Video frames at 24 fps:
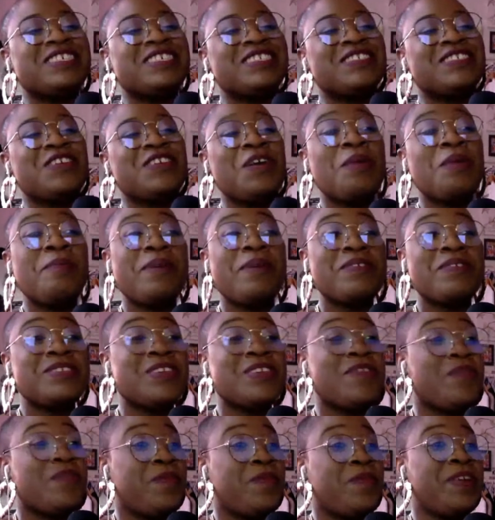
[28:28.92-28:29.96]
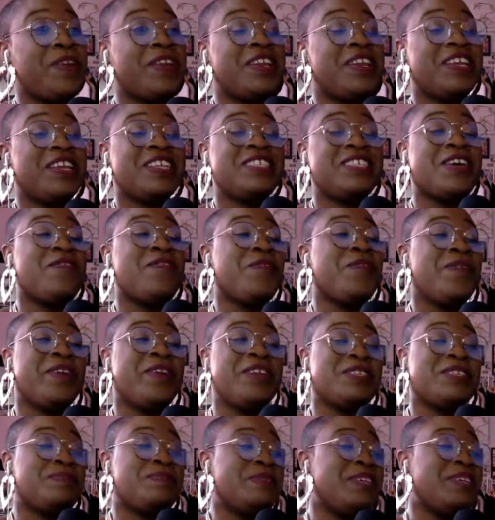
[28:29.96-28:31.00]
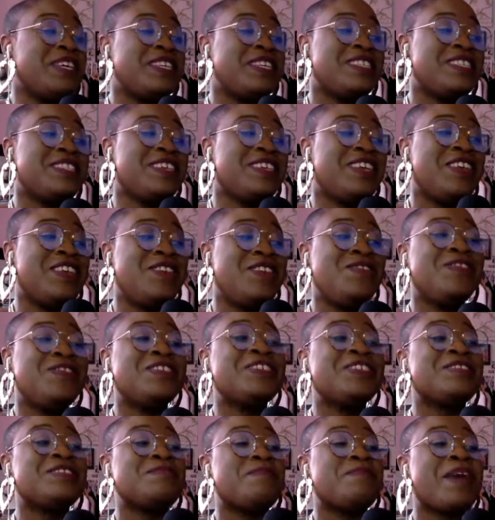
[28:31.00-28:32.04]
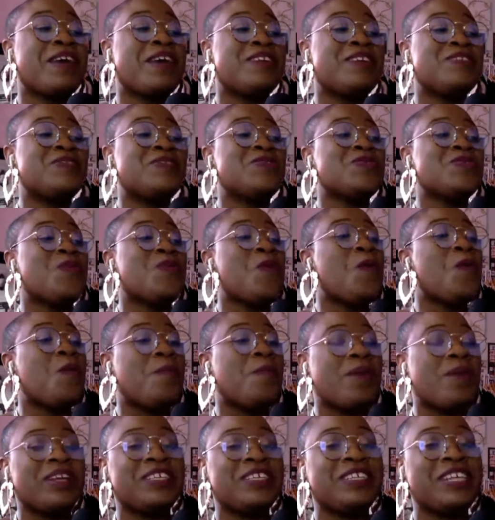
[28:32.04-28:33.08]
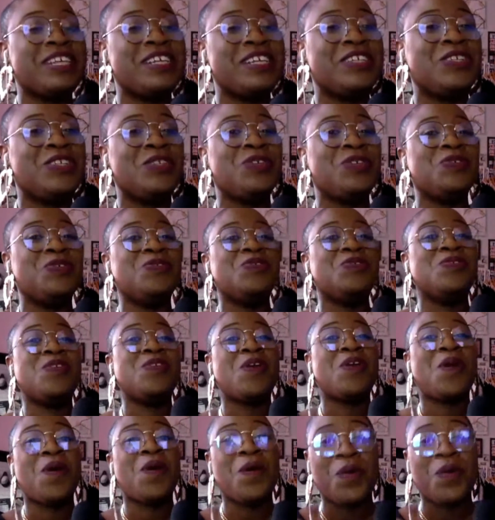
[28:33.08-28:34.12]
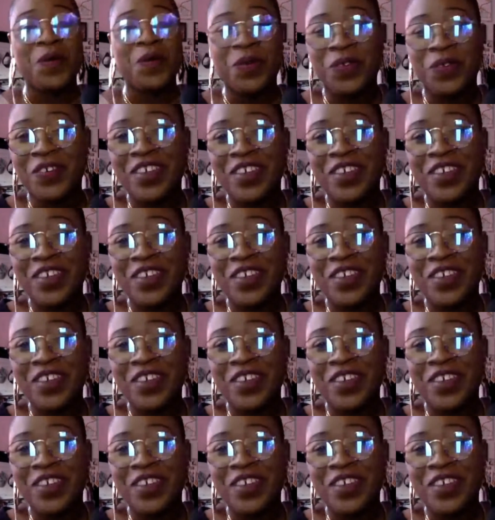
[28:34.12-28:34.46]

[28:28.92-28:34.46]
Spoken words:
talk about self-awareness, because you just unpack so much that you know,